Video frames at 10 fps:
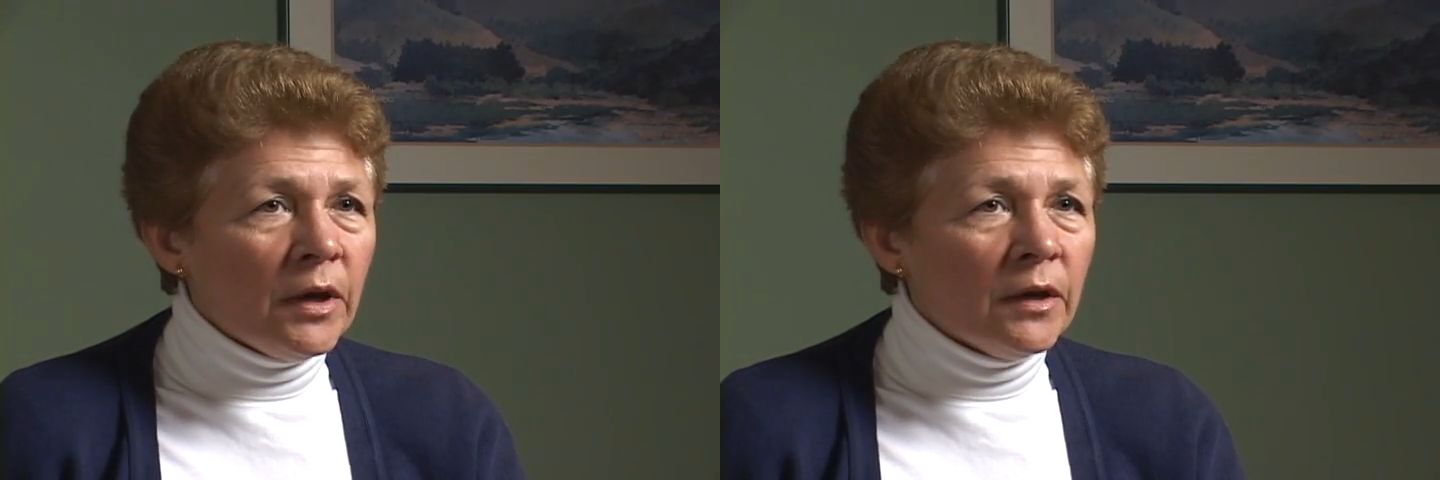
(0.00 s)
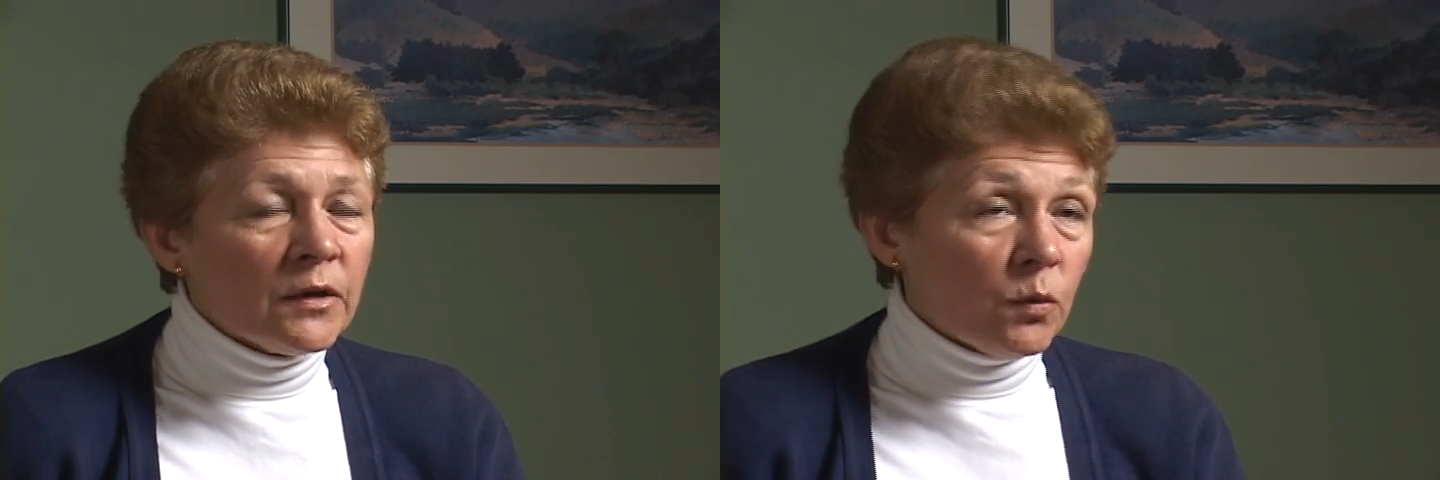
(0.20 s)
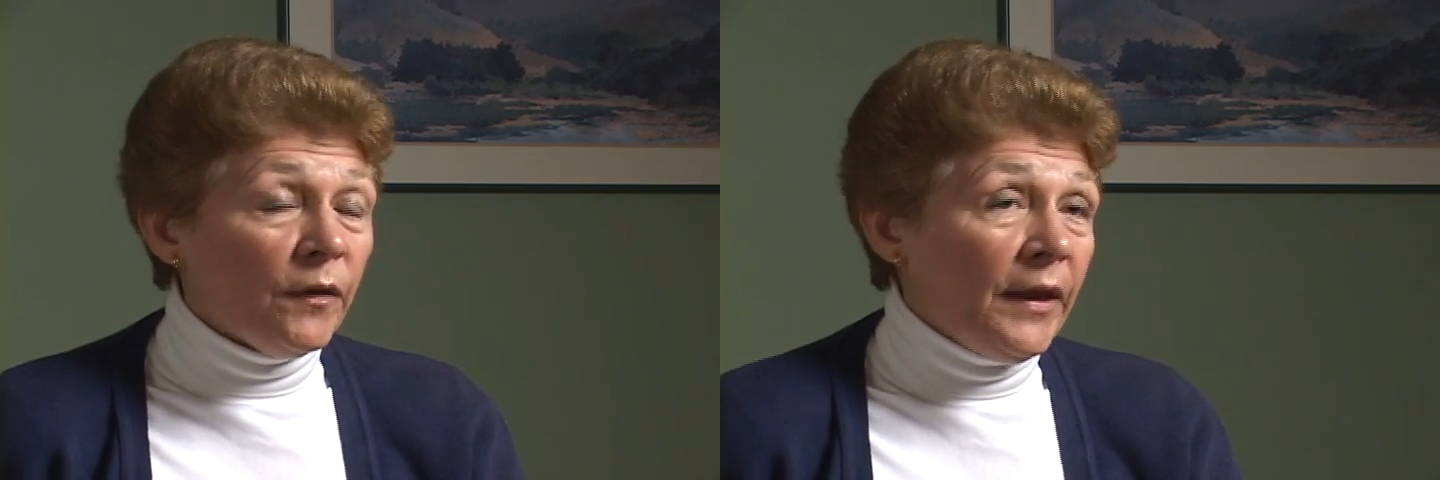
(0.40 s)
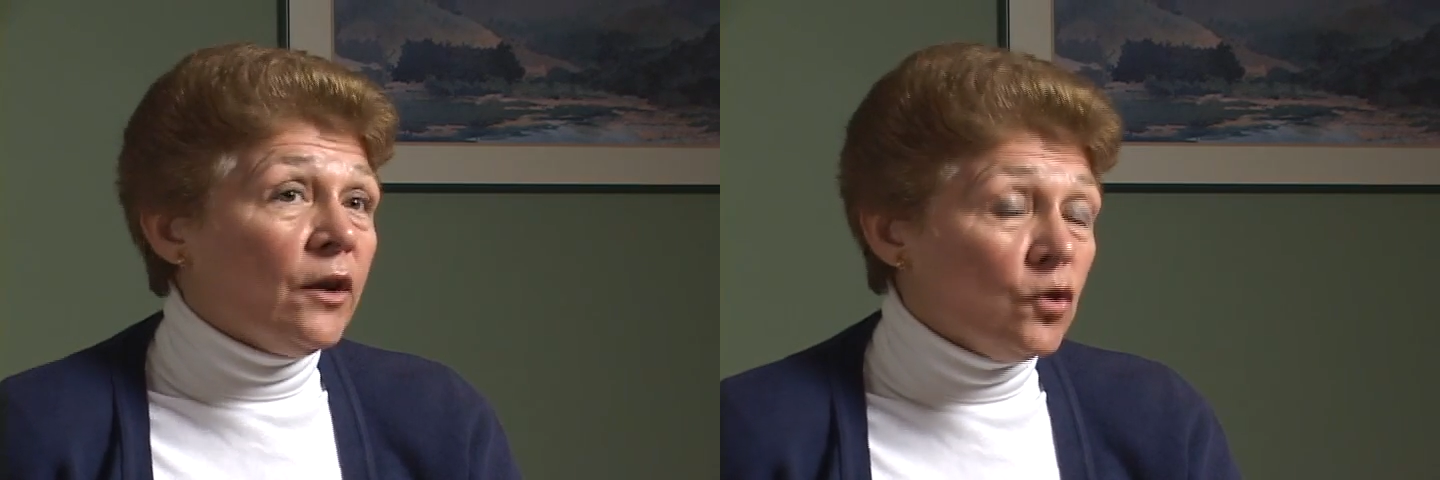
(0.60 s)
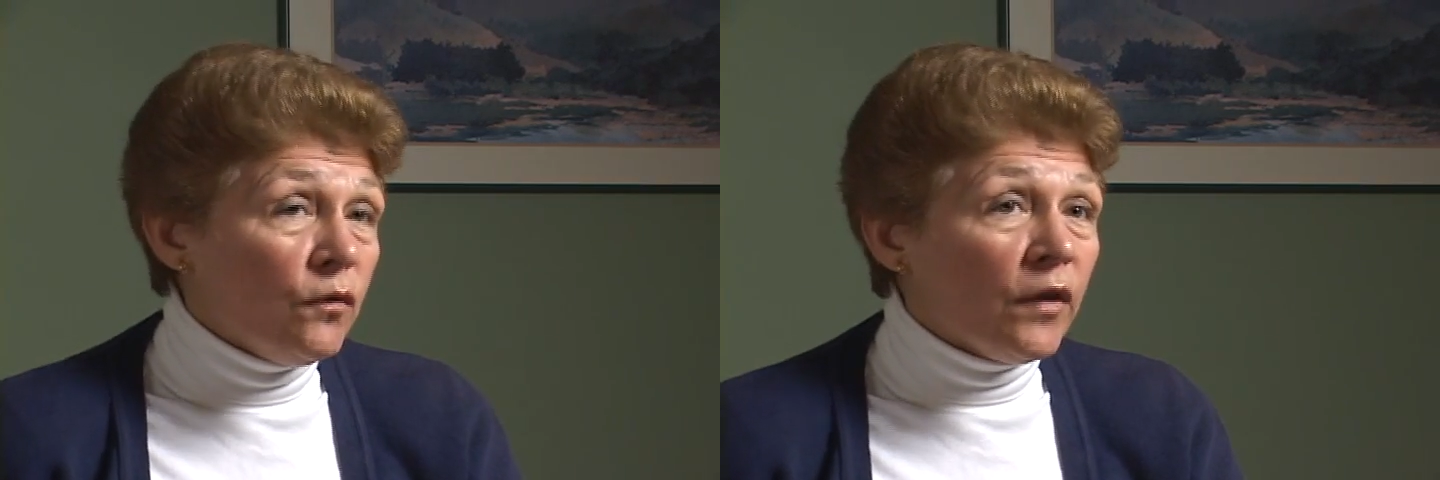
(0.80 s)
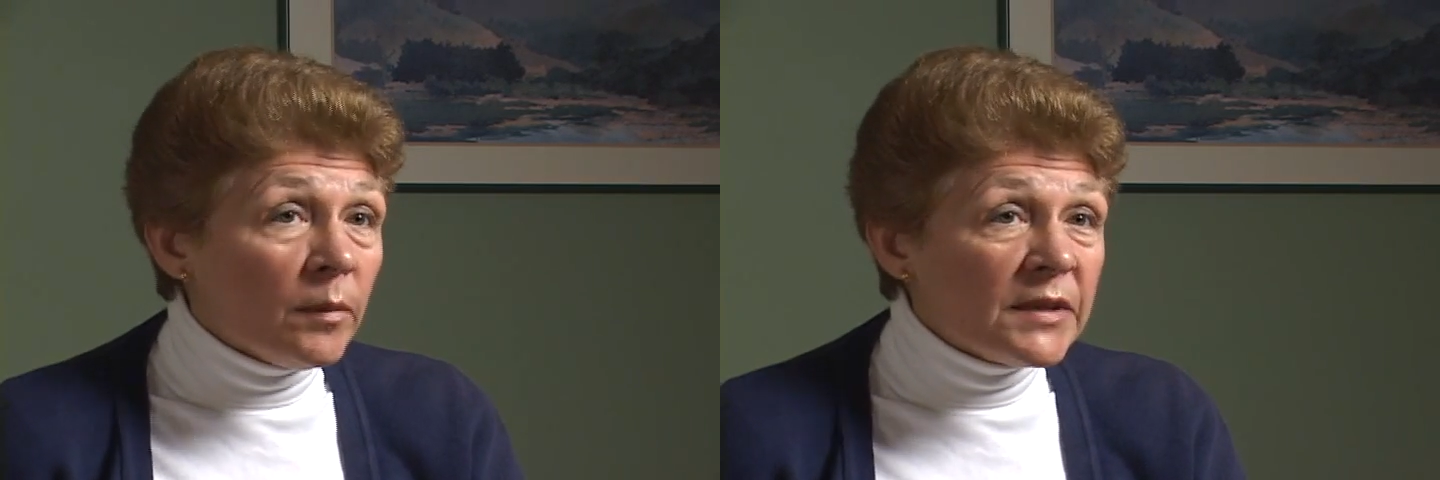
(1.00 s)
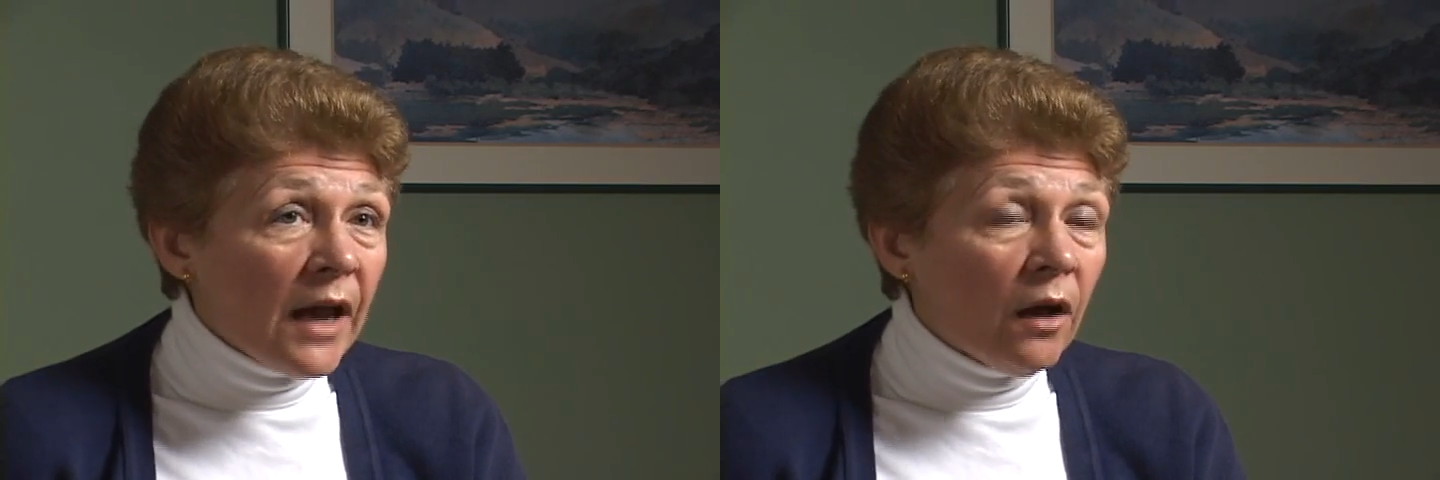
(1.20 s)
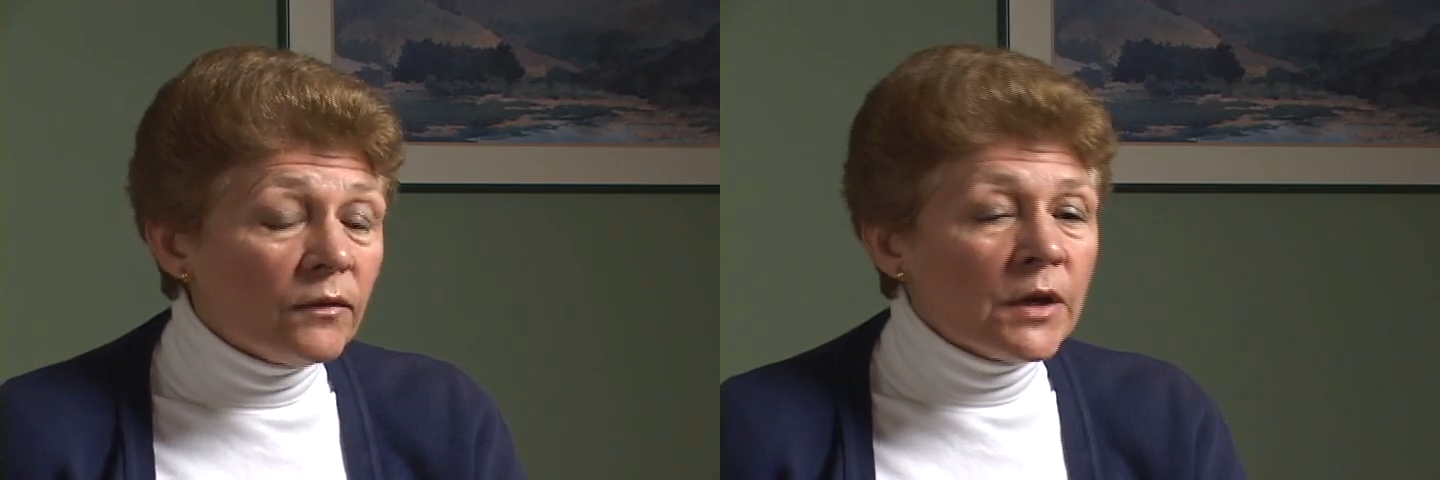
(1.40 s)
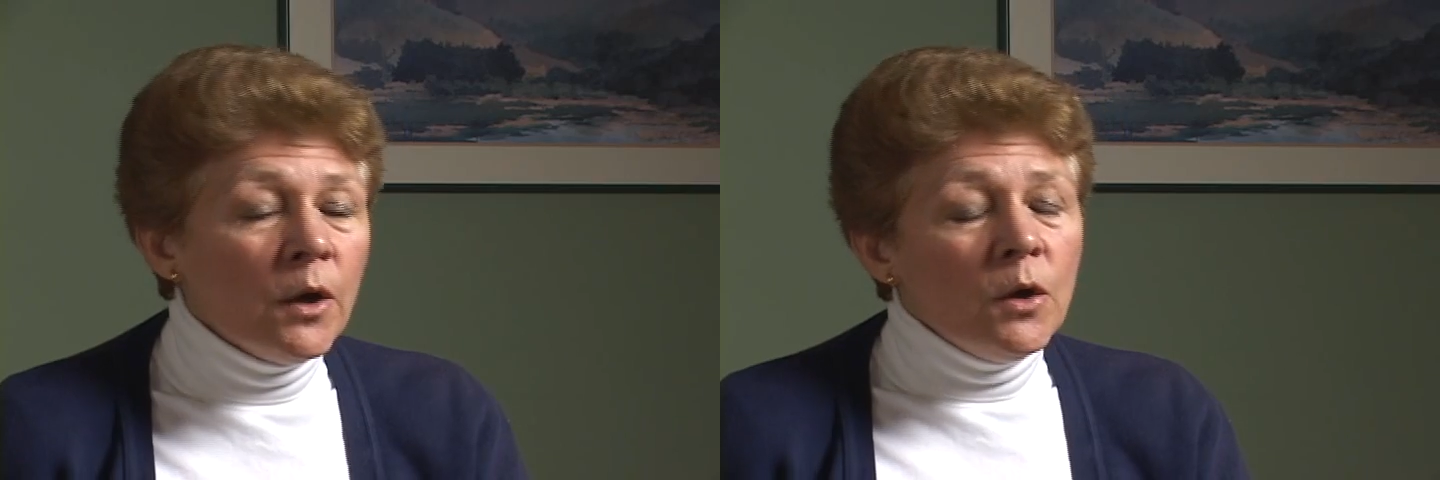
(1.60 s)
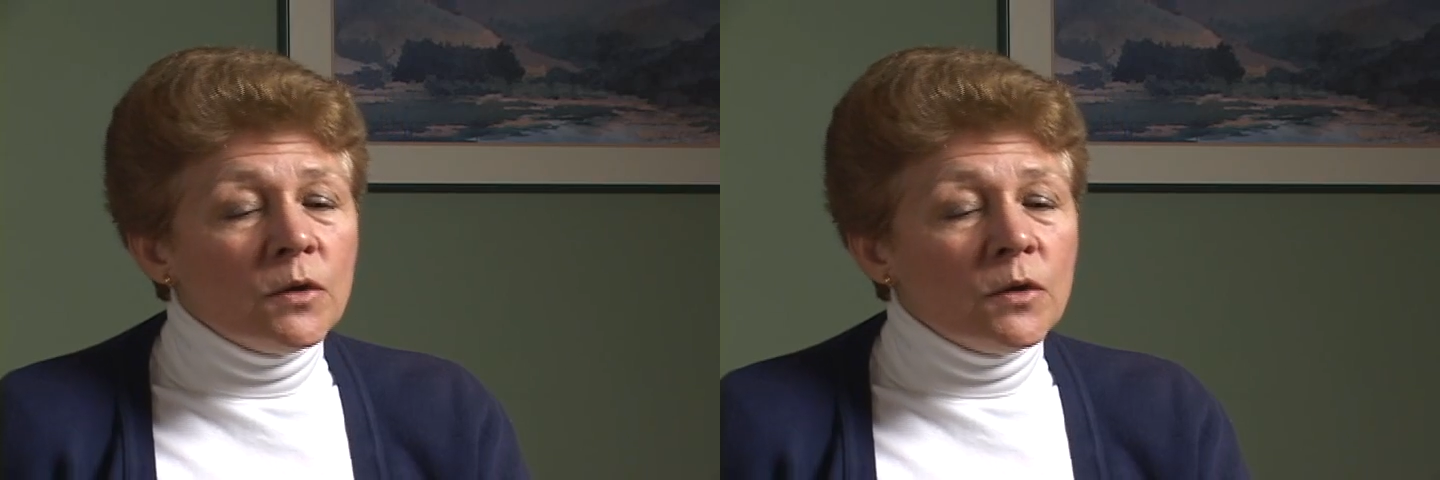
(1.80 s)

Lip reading: it's what they can do for themselves.